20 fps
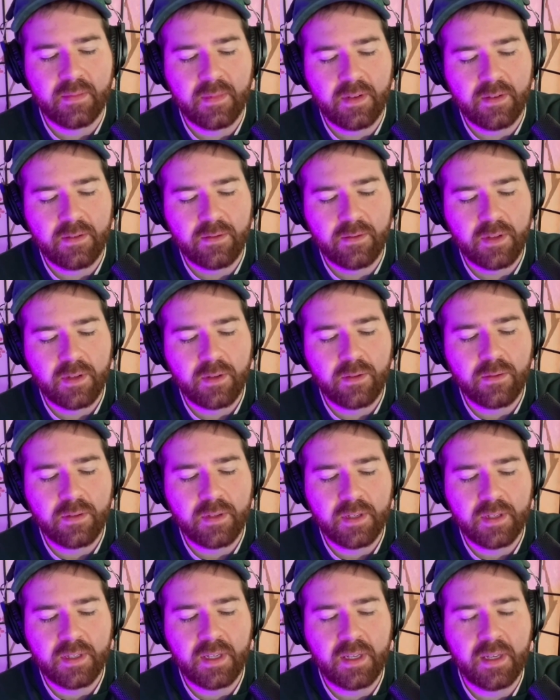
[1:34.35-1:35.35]
It was really cool
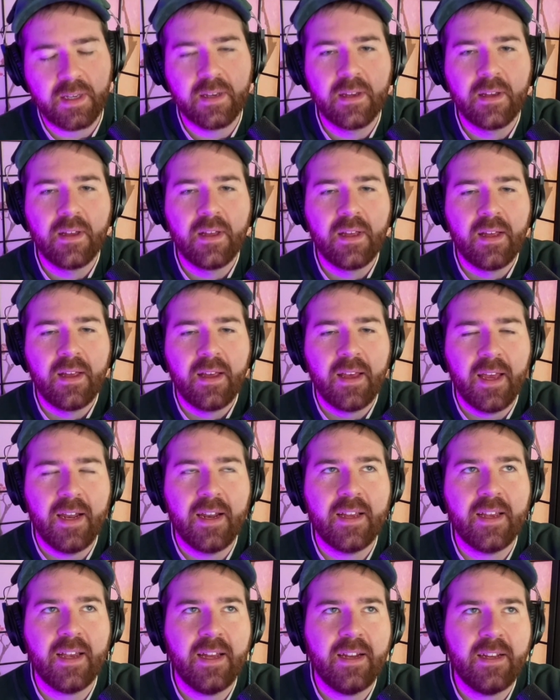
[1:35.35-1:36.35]
to see, and
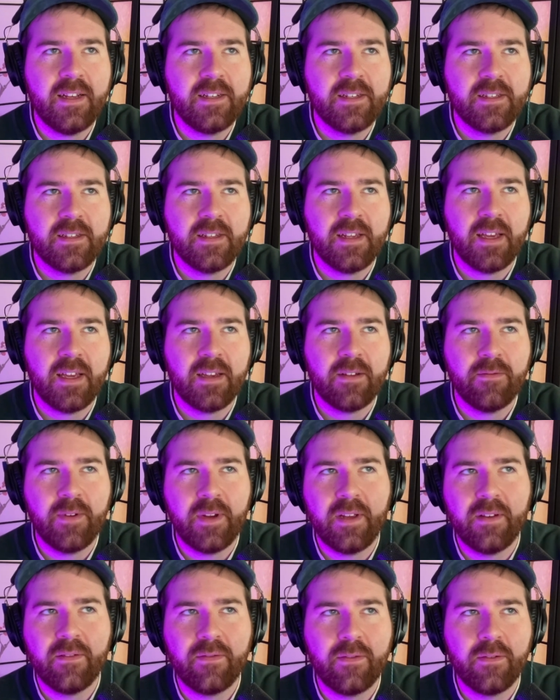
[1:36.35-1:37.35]
it kind of just like
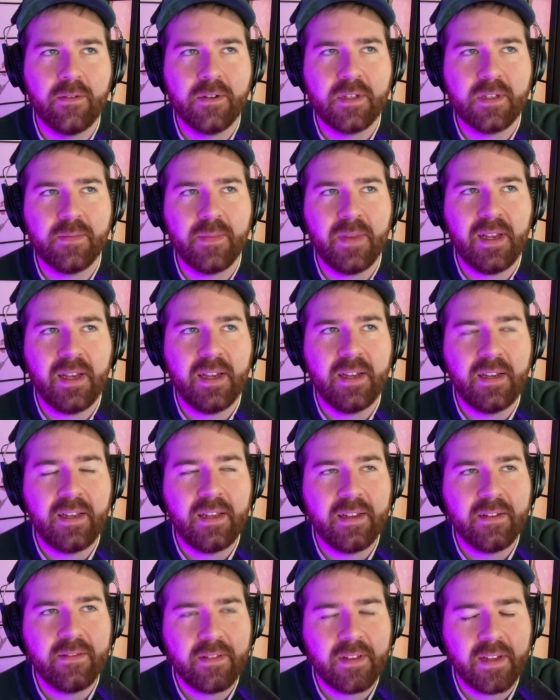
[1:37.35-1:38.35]
reinforced my
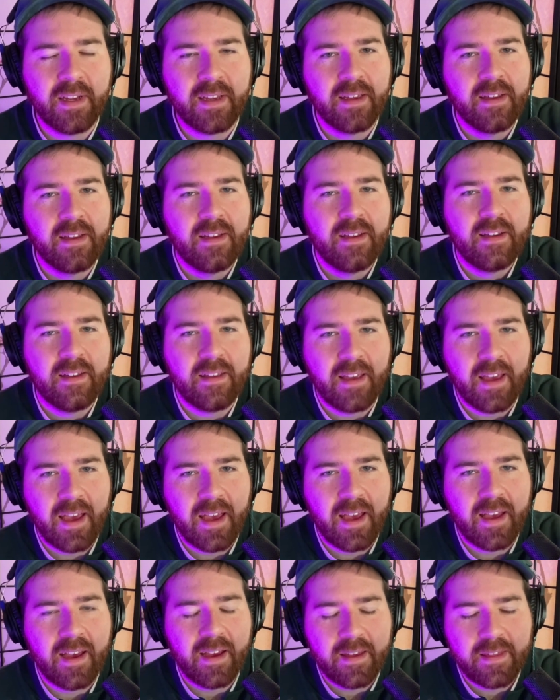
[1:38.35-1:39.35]
idea of like,
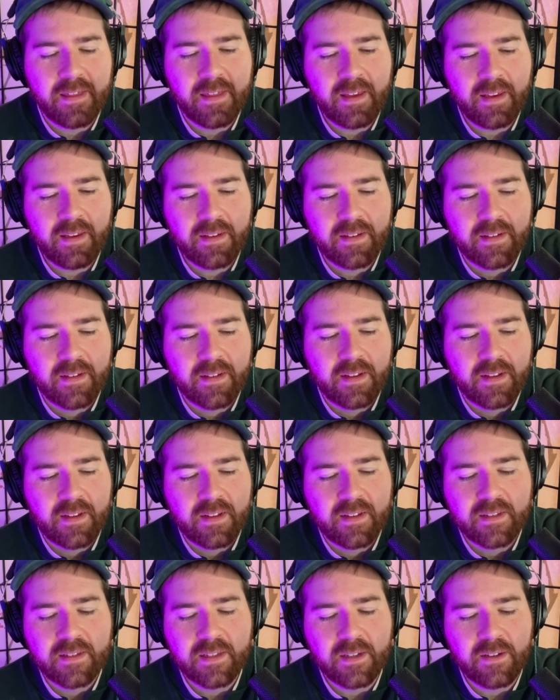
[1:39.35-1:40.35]
yeah, I think
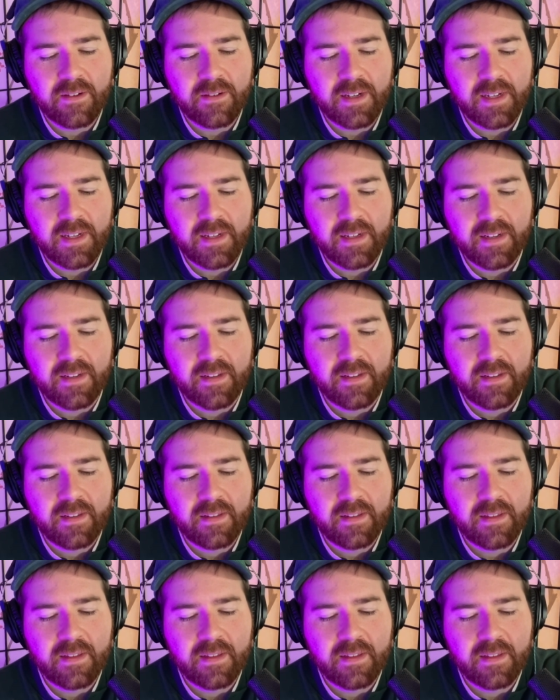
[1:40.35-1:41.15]
so.